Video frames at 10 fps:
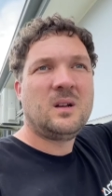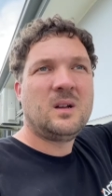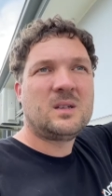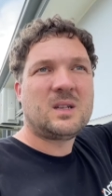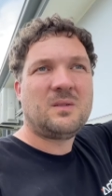
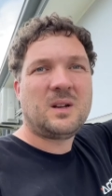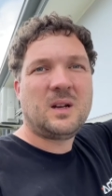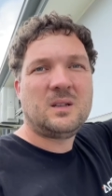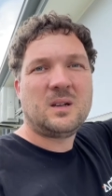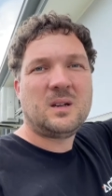
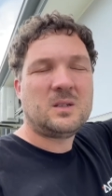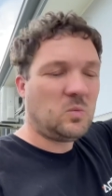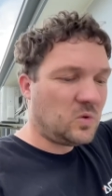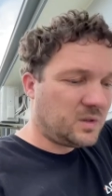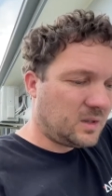7-8 degrees
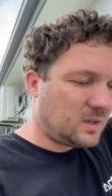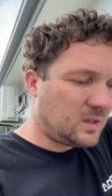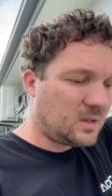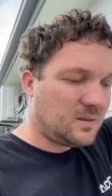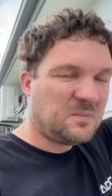
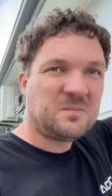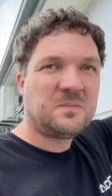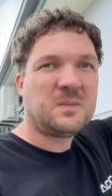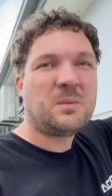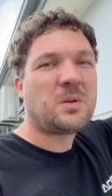mornings,
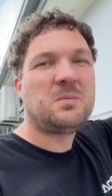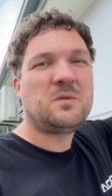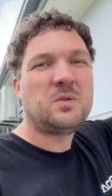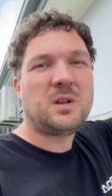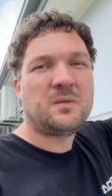they probably
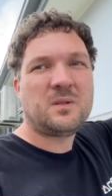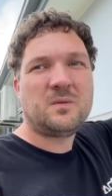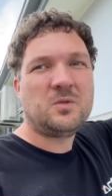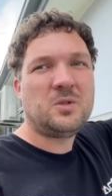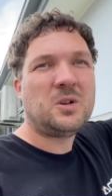
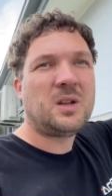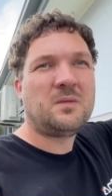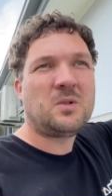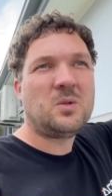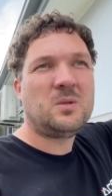would not
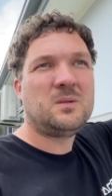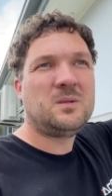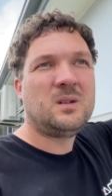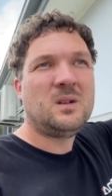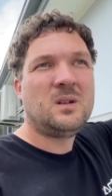have grown
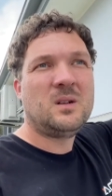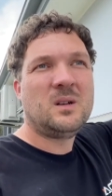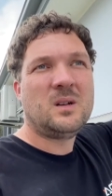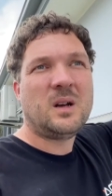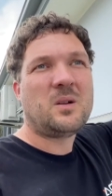
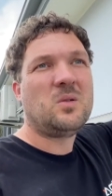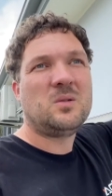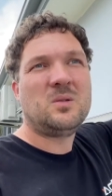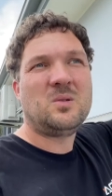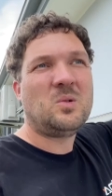at all,
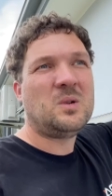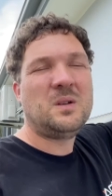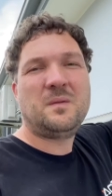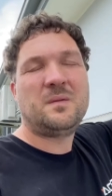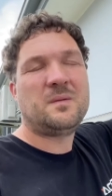or
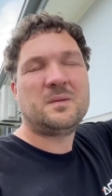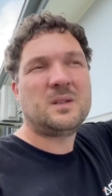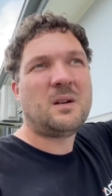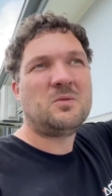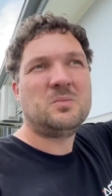if
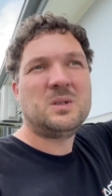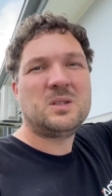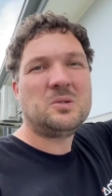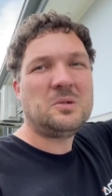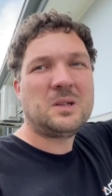that would be
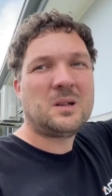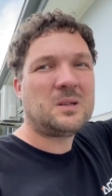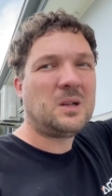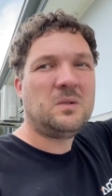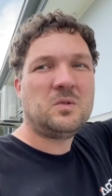so little
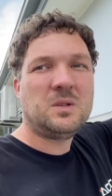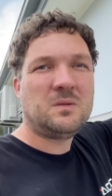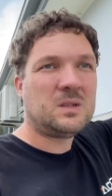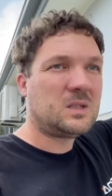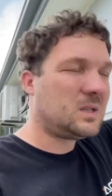that you wouldn't
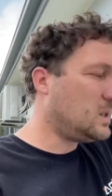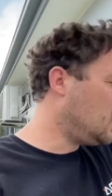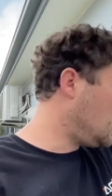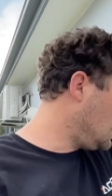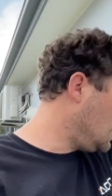even see it.
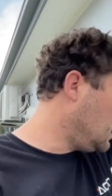So